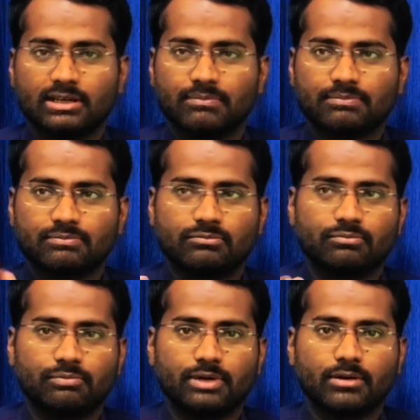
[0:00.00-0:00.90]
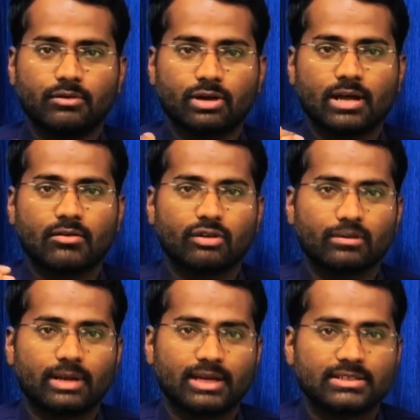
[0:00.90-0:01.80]
If roga and
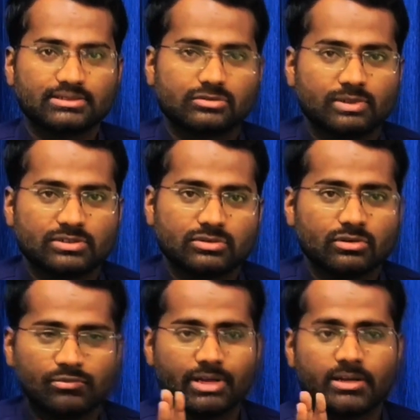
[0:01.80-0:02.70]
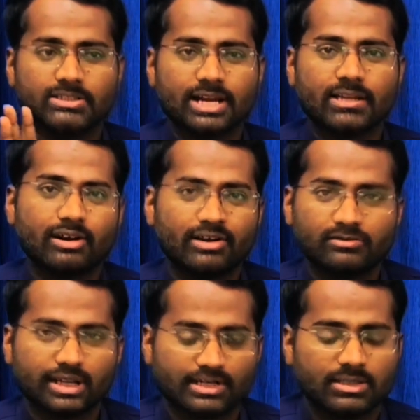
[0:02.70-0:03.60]
rogi wala is too much, so we are deciding according
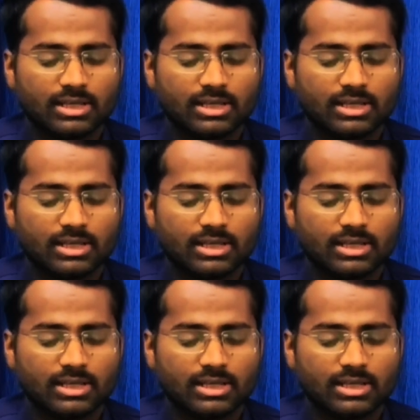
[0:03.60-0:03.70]
to that.